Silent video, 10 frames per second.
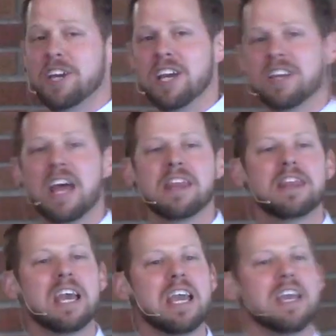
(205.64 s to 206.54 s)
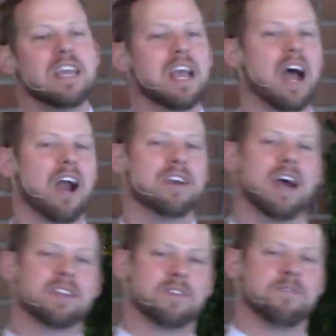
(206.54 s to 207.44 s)
King, they are
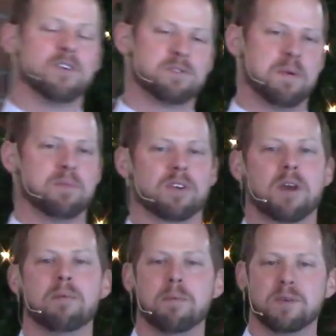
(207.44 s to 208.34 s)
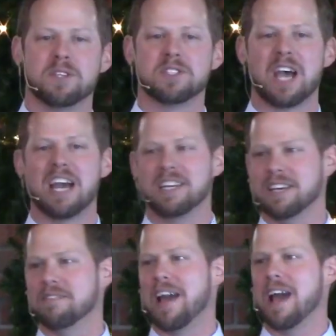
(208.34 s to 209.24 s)
not the first people to come up with this
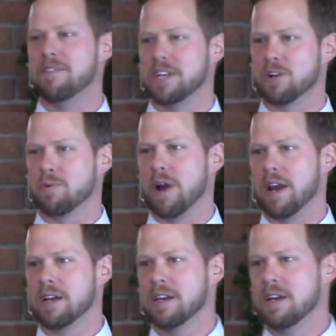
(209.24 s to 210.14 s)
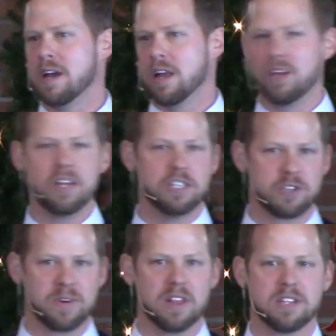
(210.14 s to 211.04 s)
idea of having your way. A little
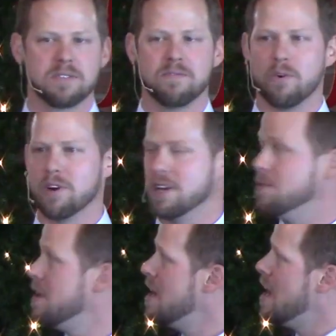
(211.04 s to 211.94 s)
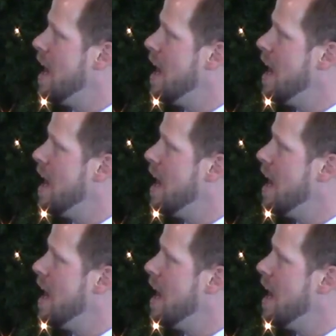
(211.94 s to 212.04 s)
history lesson for you.